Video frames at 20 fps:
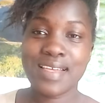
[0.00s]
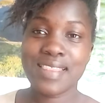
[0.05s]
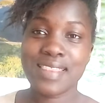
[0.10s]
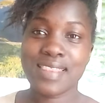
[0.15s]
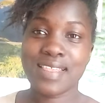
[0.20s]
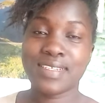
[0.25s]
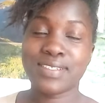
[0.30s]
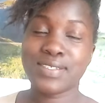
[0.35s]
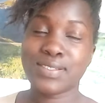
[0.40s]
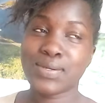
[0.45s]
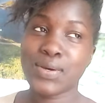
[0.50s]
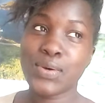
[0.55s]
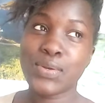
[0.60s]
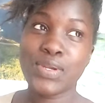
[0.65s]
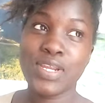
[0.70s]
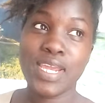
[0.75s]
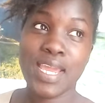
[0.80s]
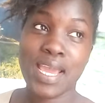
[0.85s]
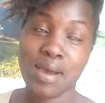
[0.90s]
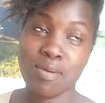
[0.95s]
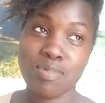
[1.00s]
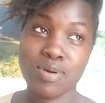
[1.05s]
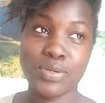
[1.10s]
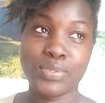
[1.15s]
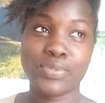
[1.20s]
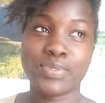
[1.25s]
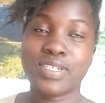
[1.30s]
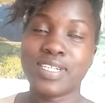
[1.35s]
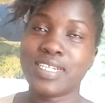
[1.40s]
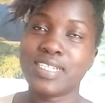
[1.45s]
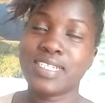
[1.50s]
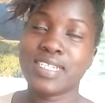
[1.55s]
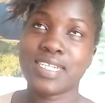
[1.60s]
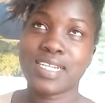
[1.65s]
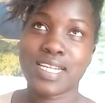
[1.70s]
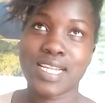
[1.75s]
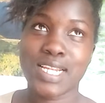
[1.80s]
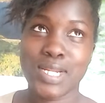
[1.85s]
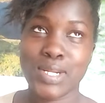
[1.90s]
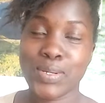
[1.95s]
the story about
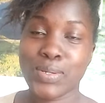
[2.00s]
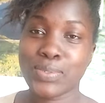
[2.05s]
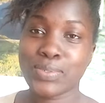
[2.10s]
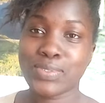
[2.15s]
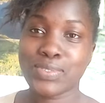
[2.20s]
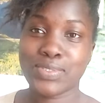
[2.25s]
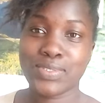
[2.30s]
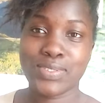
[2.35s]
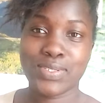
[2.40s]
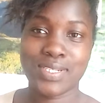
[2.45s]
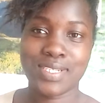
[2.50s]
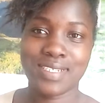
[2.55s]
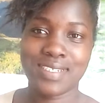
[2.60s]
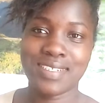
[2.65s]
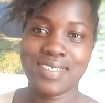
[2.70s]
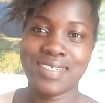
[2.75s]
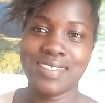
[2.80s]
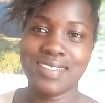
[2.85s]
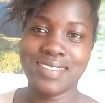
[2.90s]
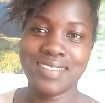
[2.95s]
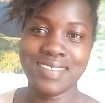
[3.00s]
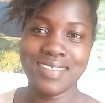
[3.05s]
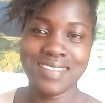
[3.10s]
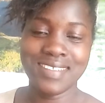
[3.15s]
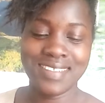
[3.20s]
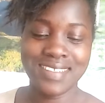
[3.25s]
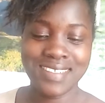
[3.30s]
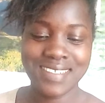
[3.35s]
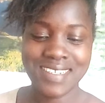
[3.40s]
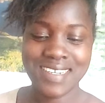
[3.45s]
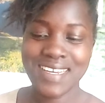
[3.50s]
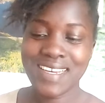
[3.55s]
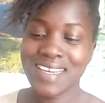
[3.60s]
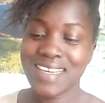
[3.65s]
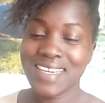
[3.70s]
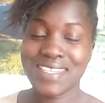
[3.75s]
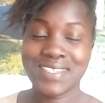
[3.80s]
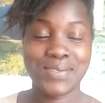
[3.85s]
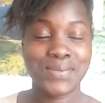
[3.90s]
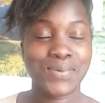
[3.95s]
getting lost
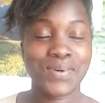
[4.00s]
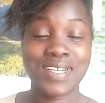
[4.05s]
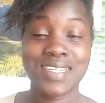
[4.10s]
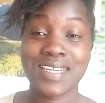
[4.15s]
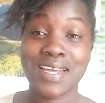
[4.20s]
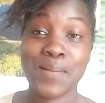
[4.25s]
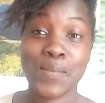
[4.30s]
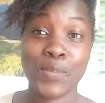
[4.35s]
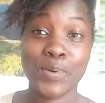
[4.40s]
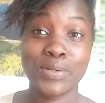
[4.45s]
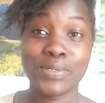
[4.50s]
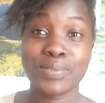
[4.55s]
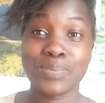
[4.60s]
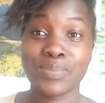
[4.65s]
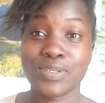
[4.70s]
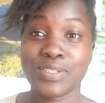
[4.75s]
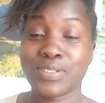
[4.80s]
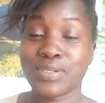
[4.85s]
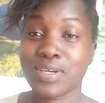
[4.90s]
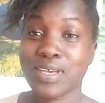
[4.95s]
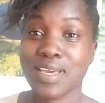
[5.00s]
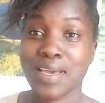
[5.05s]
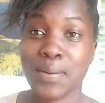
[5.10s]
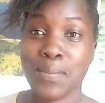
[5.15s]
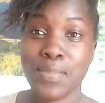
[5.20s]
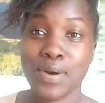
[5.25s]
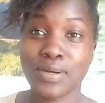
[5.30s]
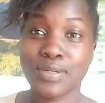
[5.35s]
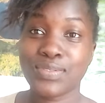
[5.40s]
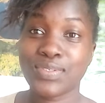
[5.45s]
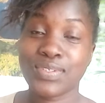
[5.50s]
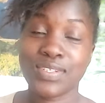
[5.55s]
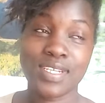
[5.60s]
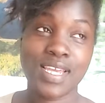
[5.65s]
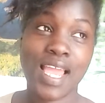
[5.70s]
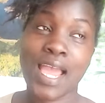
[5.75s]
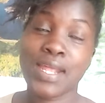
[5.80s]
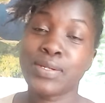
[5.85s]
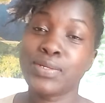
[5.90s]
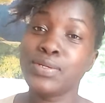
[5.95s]
is what I'm going to be talking about today.
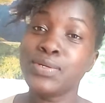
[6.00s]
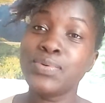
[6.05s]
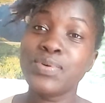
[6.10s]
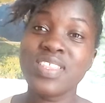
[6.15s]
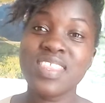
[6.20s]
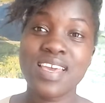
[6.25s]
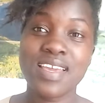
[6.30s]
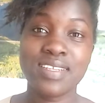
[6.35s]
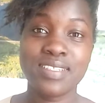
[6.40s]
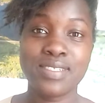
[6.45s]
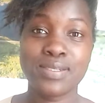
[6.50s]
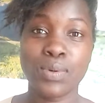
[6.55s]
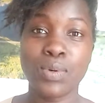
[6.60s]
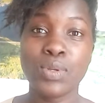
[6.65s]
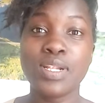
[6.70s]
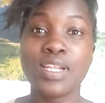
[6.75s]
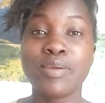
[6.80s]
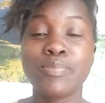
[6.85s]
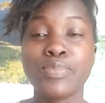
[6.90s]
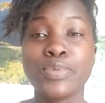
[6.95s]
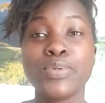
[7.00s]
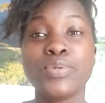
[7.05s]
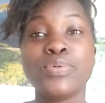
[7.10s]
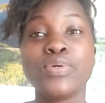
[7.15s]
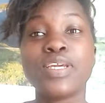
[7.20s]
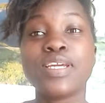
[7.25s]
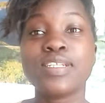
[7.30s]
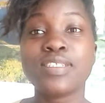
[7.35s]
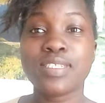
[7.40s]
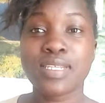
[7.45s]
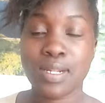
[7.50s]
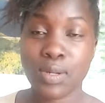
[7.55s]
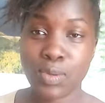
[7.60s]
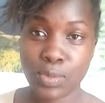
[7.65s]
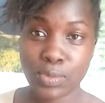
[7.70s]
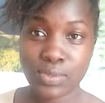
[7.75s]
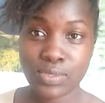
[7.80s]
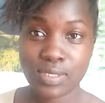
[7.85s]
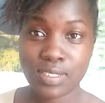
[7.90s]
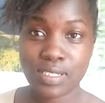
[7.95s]
I don't know whether it's only me who gets
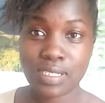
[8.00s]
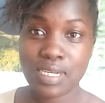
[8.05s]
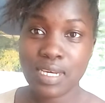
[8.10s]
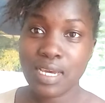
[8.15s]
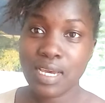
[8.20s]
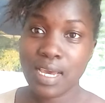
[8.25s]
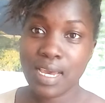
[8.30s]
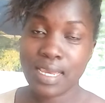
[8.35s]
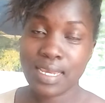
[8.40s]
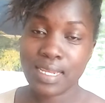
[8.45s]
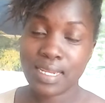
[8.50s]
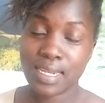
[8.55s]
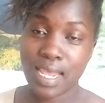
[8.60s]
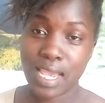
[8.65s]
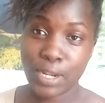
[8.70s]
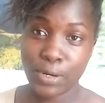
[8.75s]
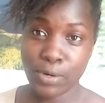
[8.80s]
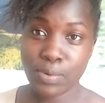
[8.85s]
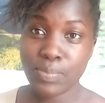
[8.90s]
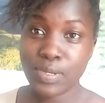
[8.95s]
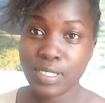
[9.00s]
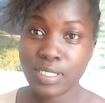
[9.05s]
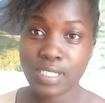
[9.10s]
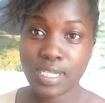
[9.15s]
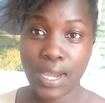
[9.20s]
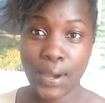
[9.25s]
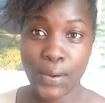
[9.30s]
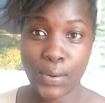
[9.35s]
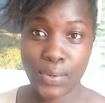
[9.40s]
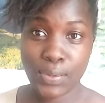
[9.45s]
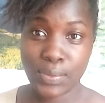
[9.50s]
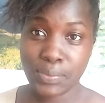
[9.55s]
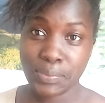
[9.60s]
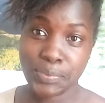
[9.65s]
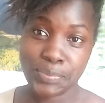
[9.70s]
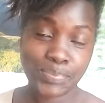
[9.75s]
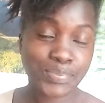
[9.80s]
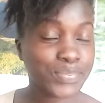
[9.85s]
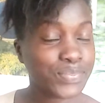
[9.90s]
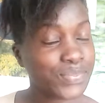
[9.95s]
lost in Nairobi town.
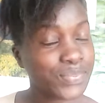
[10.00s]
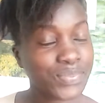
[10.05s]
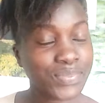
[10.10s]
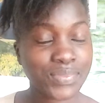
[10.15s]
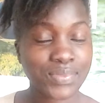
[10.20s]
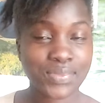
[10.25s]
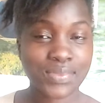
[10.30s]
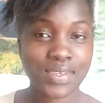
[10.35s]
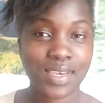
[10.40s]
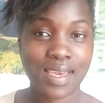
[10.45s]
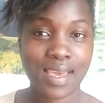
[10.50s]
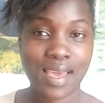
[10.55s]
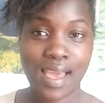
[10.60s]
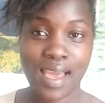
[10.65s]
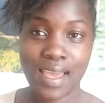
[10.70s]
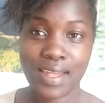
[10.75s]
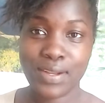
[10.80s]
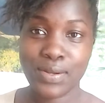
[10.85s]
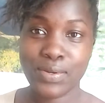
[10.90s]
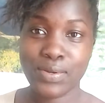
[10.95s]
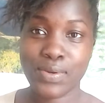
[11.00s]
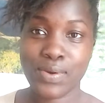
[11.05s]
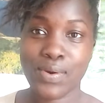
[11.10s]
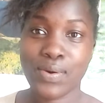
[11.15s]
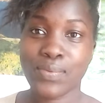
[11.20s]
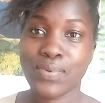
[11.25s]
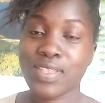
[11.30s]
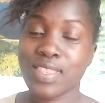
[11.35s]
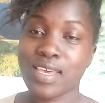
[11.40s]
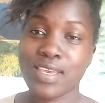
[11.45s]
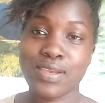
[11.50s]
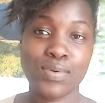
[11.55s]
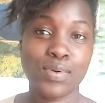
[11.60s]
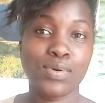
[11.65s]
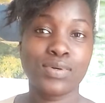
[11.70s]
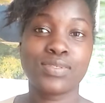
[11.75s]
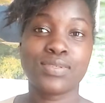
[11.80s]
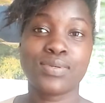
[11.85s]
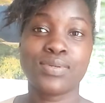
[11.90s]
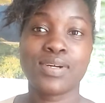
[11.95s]
I don't know whether you
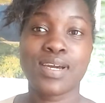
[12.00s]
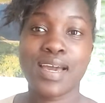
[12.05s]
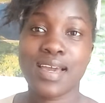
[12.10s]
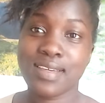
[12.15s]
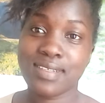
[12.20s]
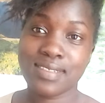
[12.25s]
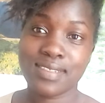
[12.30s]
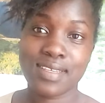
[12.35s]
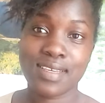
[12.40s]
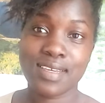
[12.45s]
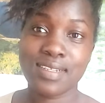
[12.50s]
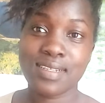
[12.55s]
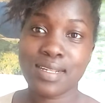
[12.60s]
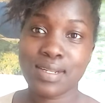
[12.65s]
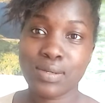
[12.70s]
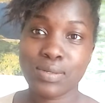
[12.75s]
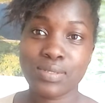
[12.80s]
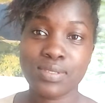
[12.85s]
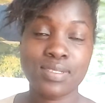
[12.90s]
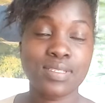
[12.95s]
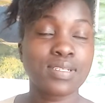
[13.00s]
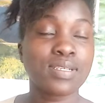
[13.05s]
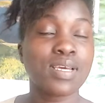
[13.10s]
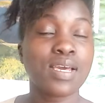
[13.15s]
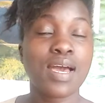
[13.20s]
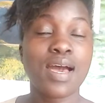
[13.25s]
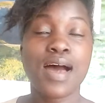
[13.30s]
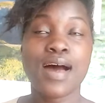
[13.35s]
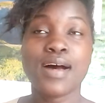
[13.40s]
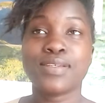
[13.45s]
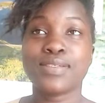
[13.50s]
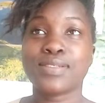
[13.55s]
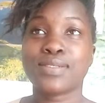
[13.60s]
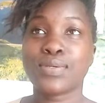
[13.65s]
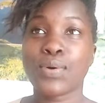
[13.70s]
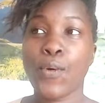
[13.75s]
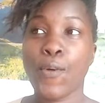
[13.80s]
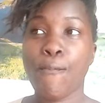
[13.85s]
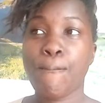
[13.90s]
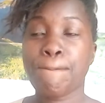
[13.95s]
also guys get lost.
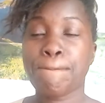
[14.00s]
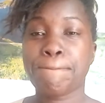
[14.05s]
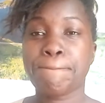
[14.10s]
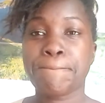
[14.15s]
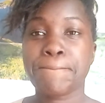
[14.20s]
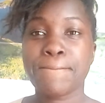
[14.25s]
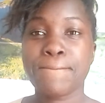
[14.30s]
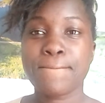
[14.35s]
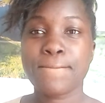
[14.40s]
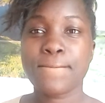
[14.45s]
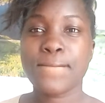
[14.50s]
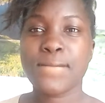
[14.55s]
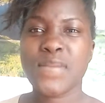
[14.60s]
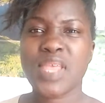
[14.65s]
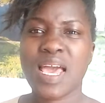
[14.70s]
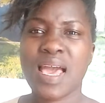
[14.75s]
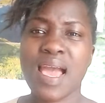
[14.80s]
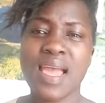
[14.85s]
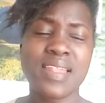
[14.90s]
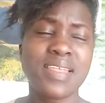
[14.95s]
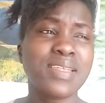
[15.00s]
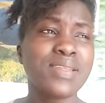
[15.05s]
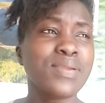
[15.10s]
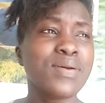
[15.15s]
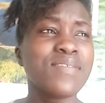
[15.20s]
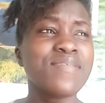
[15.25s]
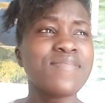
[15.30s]
So I didn't know